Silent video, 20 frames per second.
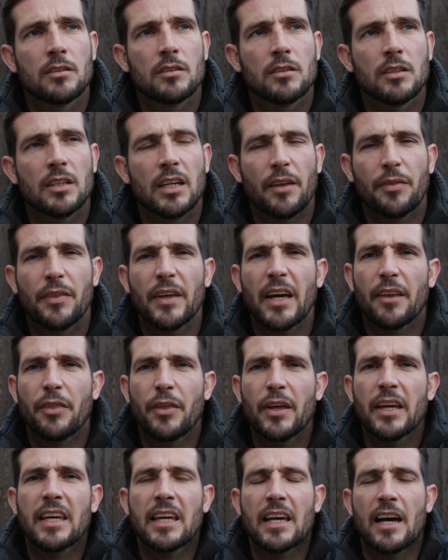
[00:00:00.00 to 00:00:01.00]
Yeah, I
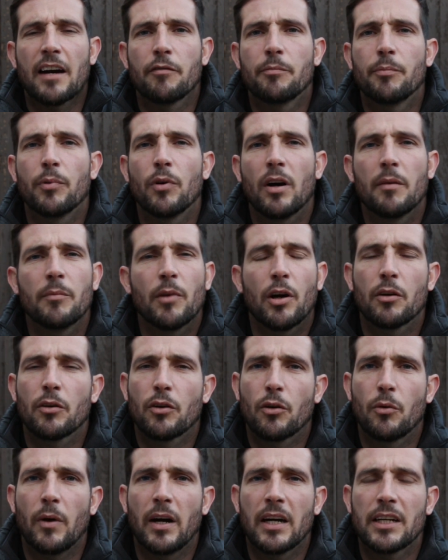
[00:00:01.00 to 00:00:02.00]
think I have, but I'm not
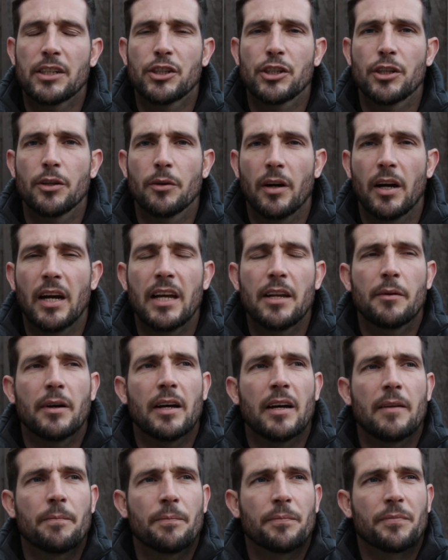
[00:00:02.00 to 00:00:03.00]
quite sure.
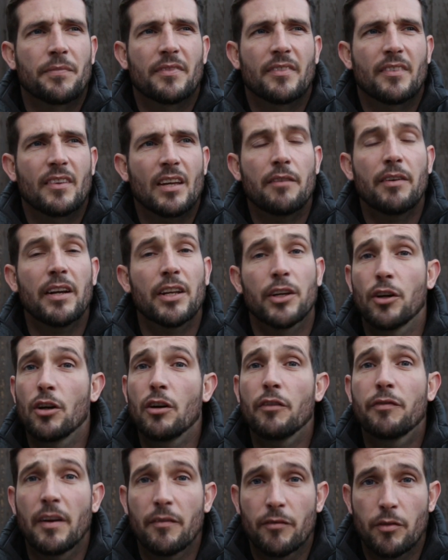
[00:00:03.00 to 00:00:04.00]
Anyway, I've had a
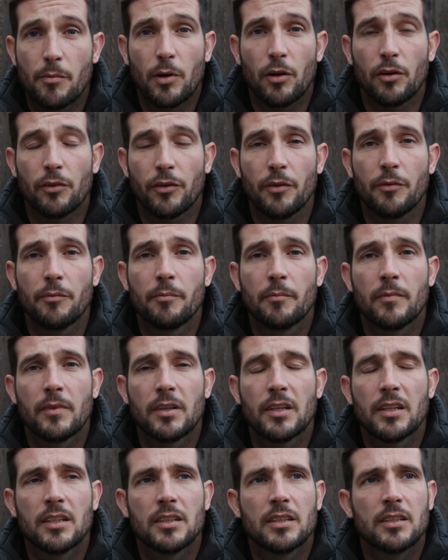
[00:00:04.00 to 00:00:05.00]
girlfriend from Oldham.
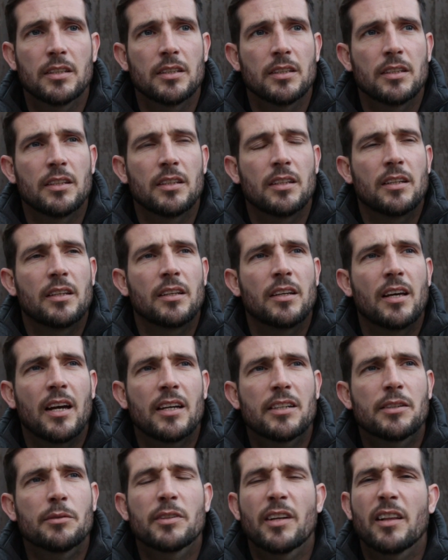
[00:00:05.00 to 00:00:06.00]
Yeah,
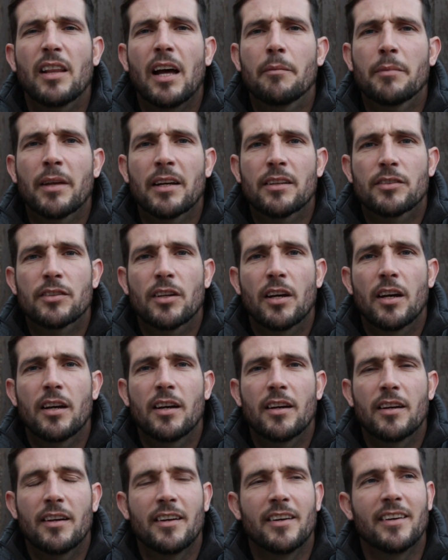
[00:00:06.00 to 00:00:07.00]
she was a lap dancer.
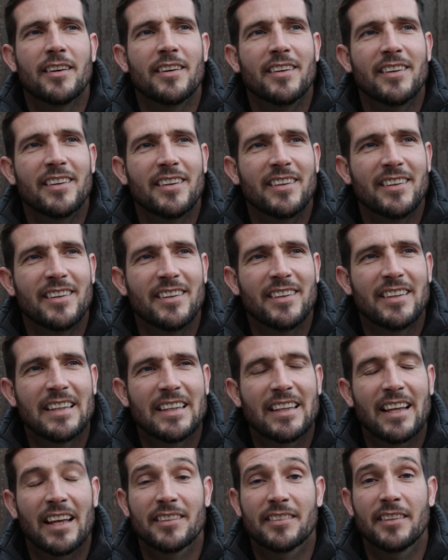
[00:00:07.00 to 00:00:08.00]

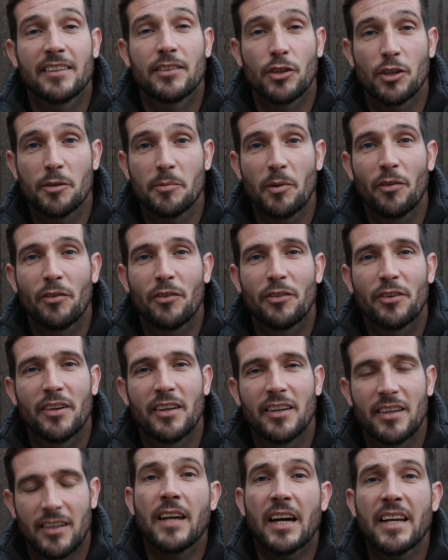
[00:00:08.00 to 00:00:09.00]
Lasted 2 months.
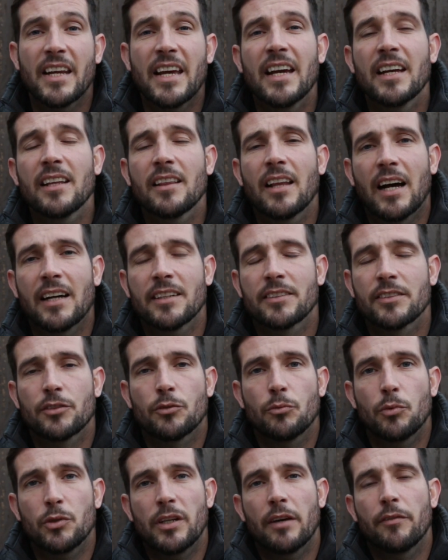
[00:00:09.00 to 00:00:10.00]
Danny Hill asks,
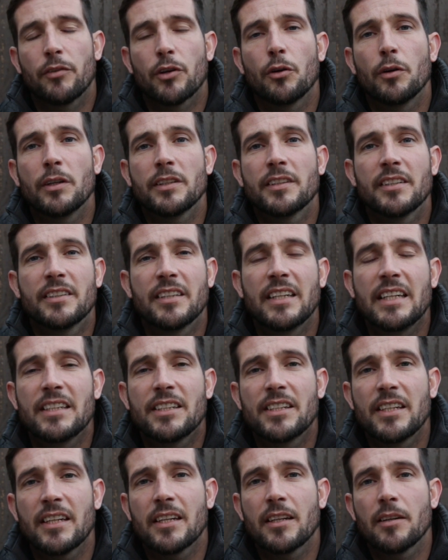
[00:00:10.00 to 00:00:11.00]
would you ever go into
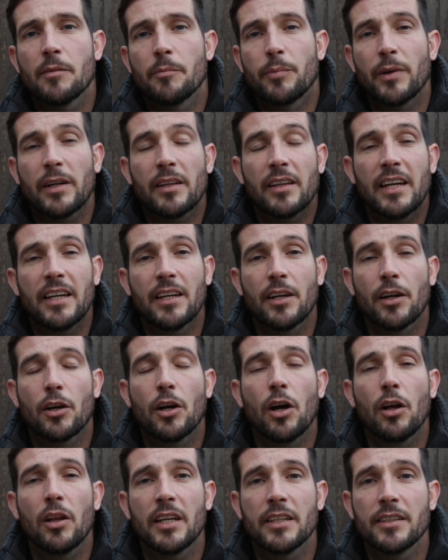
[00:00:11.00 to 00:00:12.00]
teaching bricklaying at
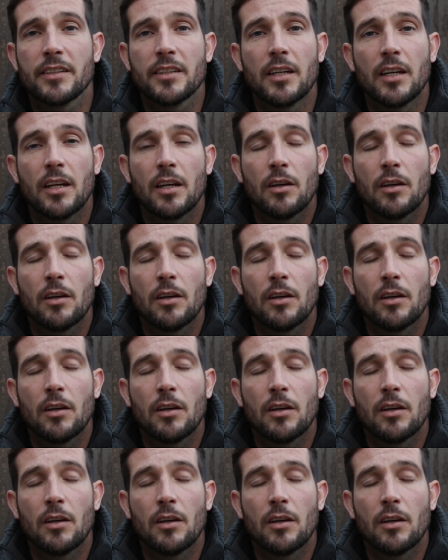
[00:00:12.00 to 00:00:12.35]
college?